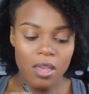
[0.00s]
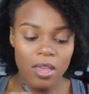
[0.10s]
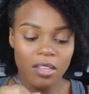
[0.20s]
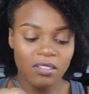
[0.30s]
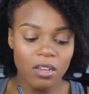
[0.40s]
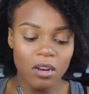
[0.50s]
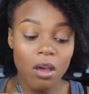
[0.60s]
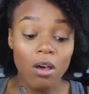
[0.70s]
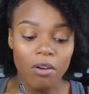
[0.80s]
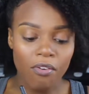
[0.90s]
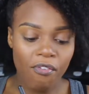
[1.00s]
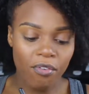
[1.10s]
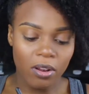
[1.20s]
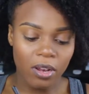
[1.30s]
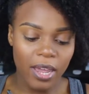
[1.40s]
It's enough.
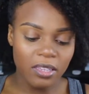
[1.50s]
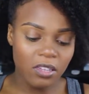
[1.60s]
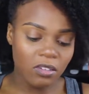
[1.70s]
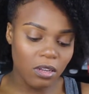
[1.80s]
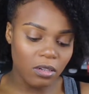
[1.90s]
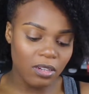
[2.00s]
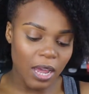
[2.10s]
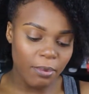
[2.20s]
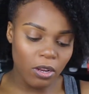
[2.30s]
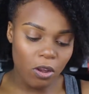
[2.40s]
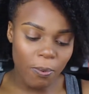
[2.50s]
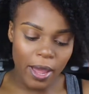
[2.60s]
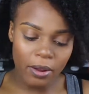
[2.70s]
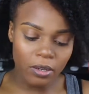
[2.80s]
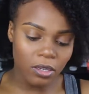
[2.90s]
Like this Diamond Glow
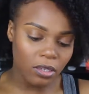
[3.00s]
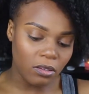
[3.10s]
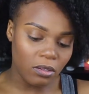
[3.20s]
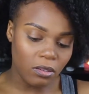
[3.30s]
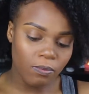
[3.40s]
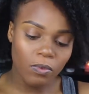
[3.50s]
powder is,